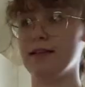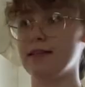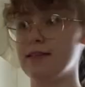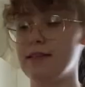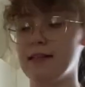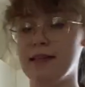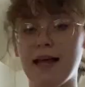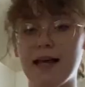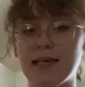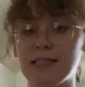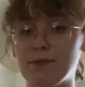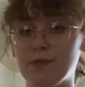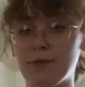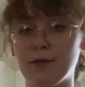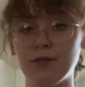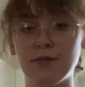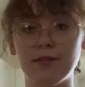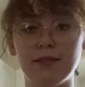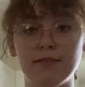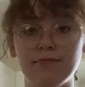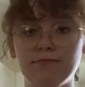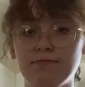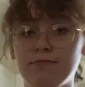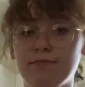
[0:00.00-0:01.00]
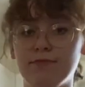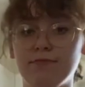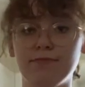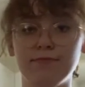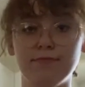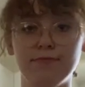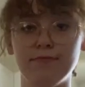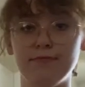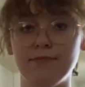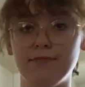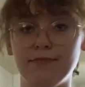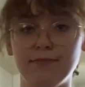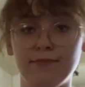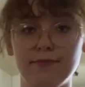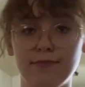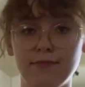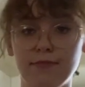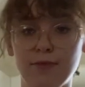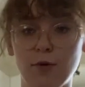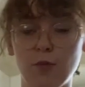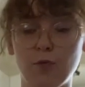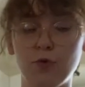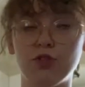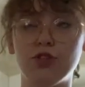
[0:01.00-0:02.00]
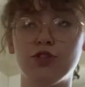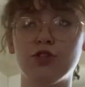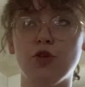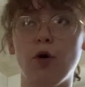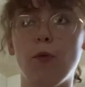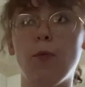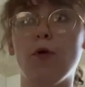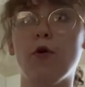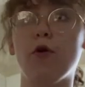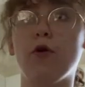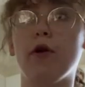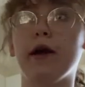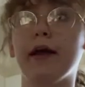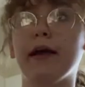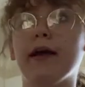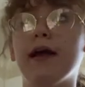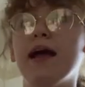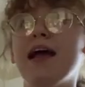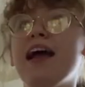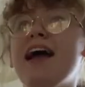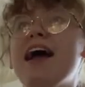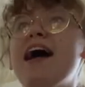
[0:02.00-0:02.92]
The last book was so boring.